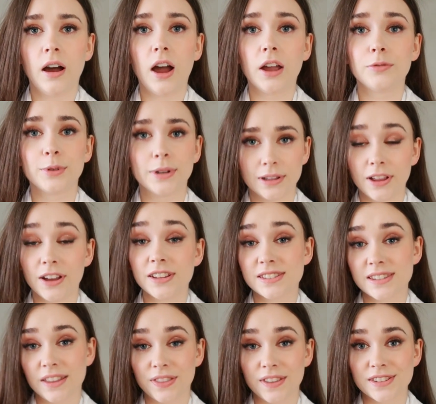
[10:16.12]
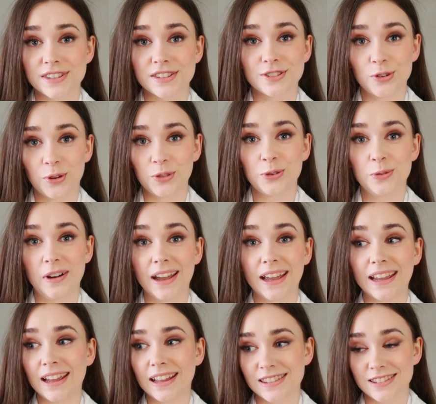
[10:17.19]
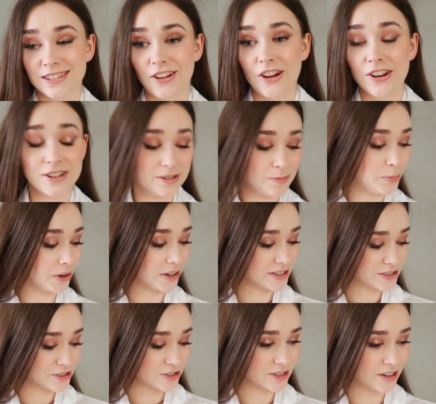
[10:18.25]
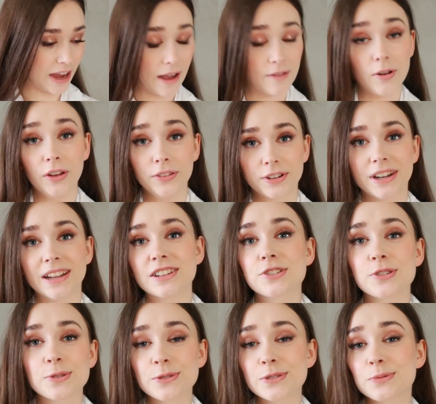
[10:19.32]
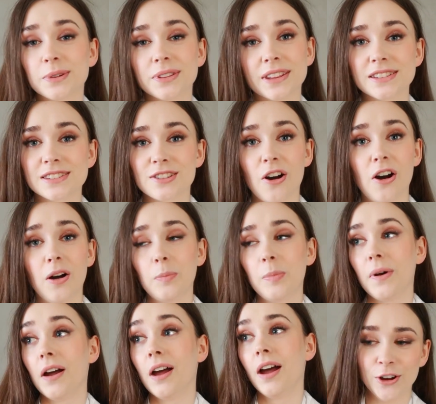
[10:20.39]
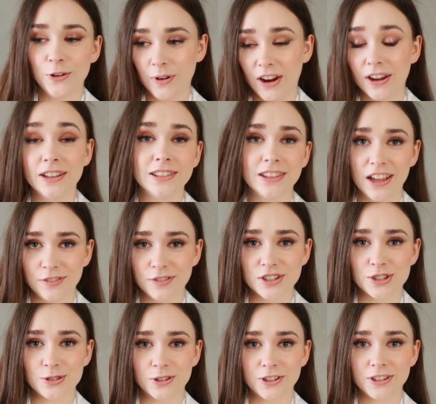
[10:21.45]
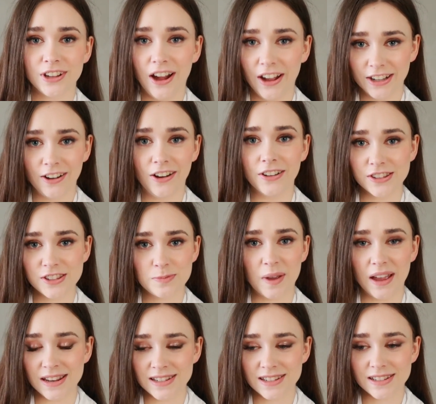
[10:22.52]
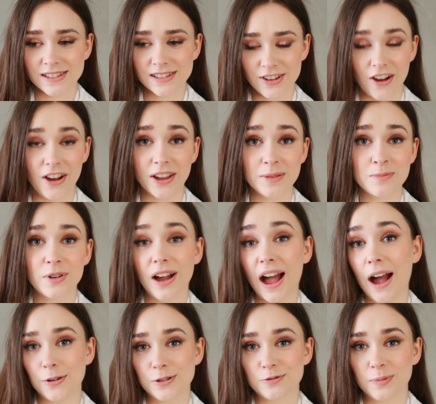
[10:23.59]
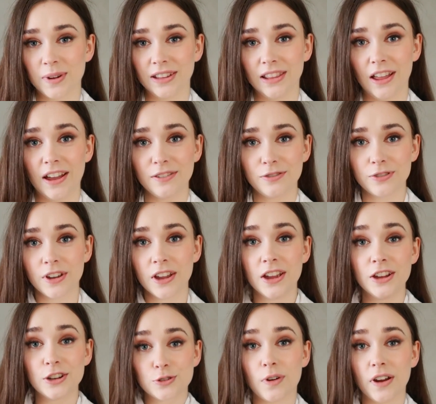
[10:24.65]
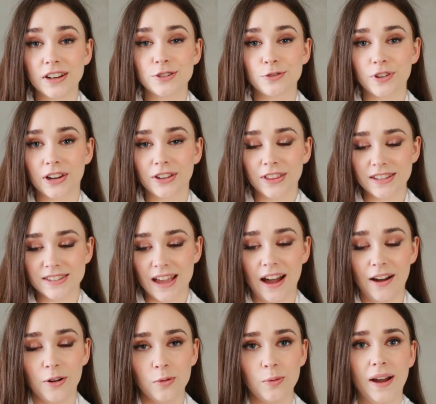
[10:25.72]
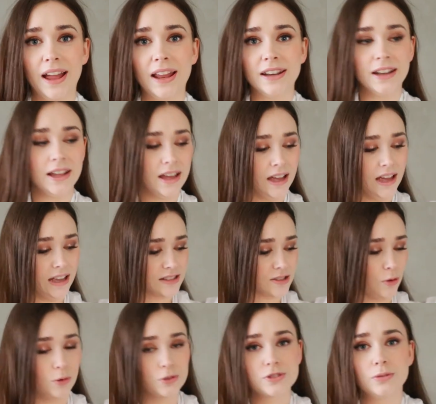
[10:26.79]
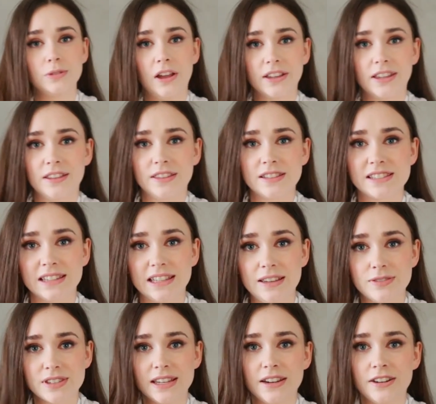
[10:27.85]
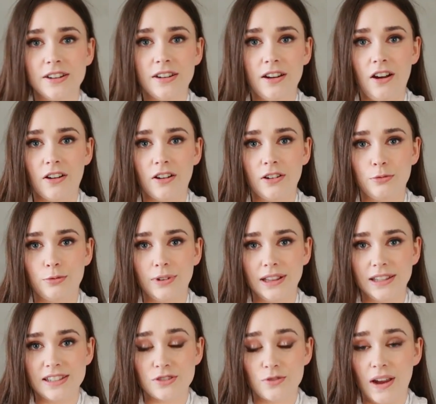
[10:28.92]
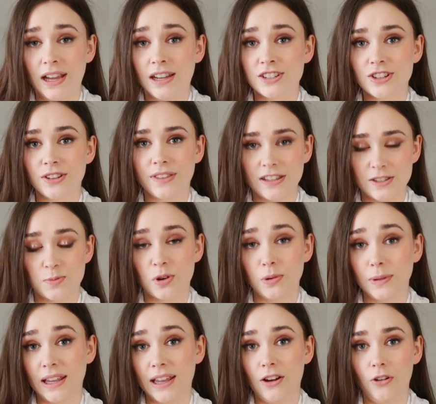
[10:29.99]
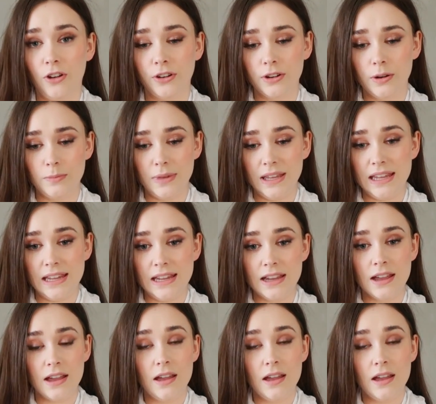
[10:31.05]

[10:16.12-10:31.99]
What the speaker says: I realize that this is not the way it's done, but it's just I have other issues with this top. Alright, life is short. I can't spend time out of my life trying to figure this out when it's also like the sleeves here are really strange. That's probably on me